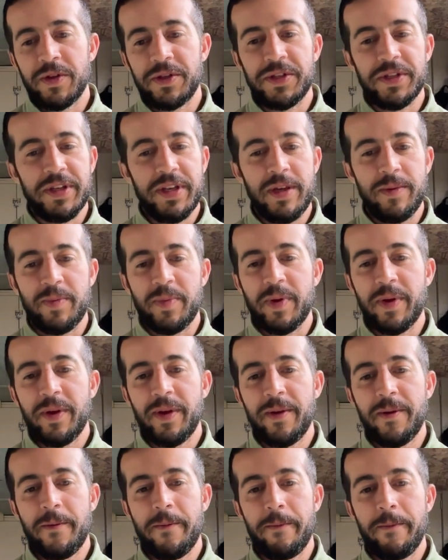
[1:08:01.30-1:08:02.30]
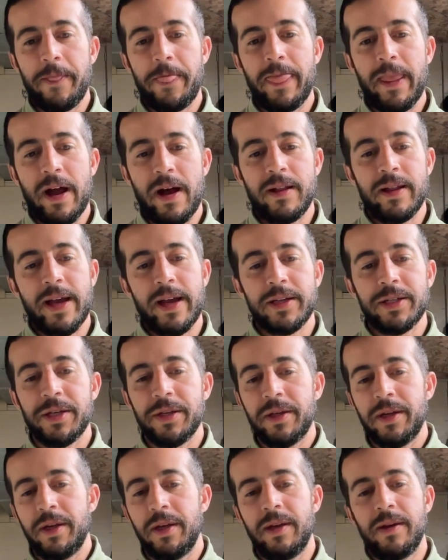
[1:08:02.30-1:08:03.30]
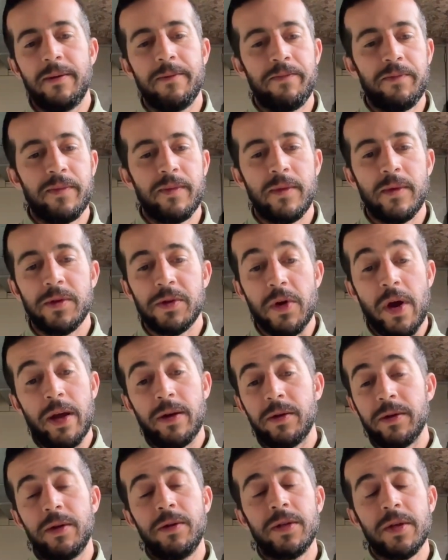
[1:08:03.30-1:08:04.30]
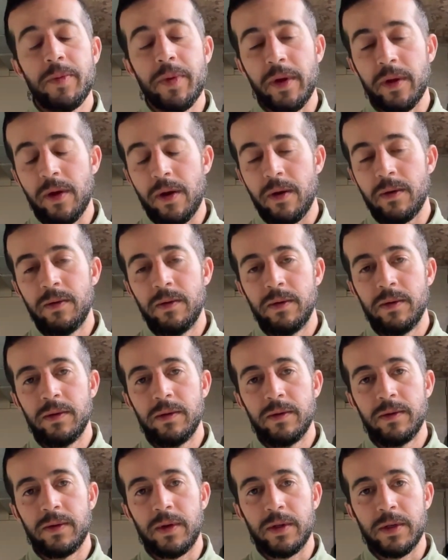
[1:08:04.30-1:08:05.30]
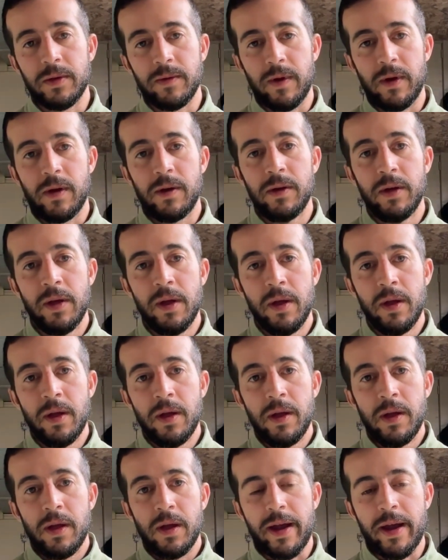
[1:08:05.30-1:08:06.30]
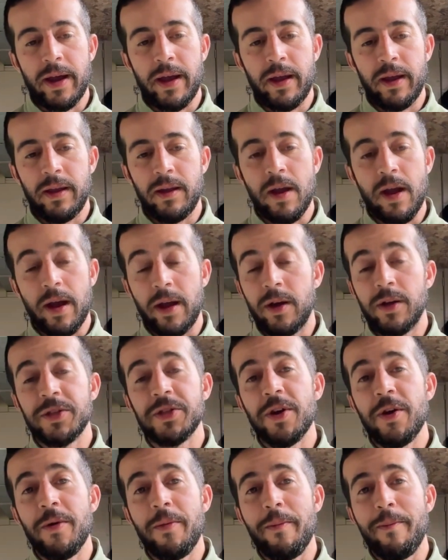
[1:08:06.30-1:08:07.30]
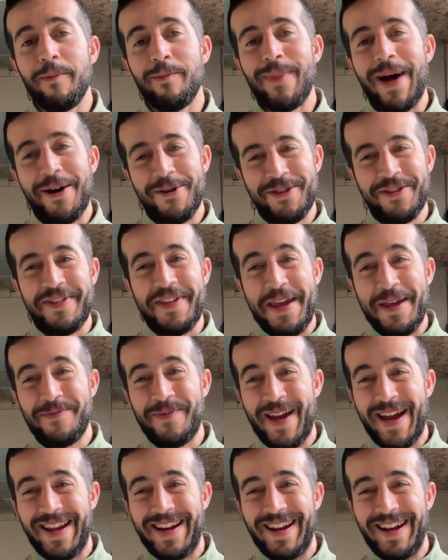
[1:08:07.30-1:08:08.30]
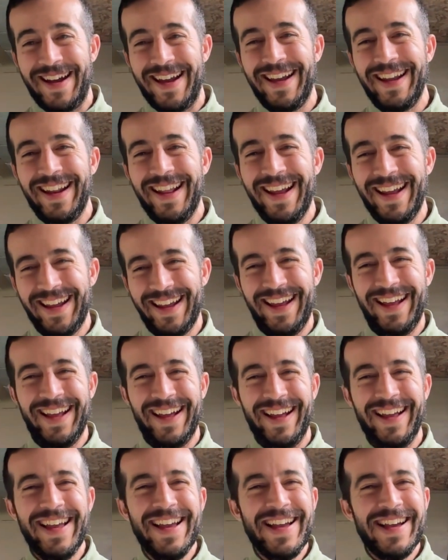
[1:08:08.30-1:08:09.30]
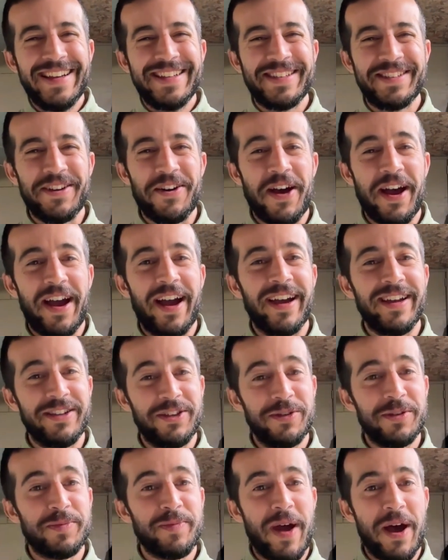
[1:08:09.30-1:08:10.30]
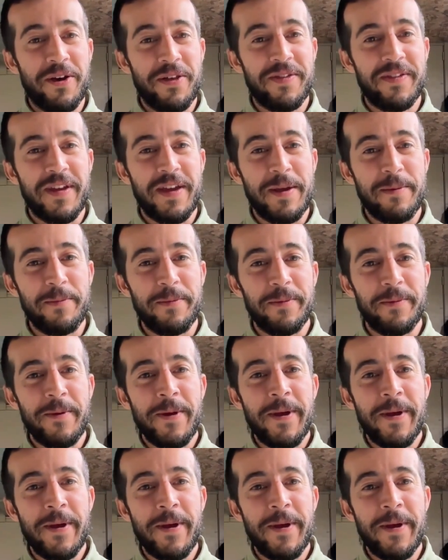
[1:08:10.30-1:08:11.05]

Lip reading: sleep, I'll actually so I don't use a pillow, first of all. I also mouth tape at night. So I use mouth tape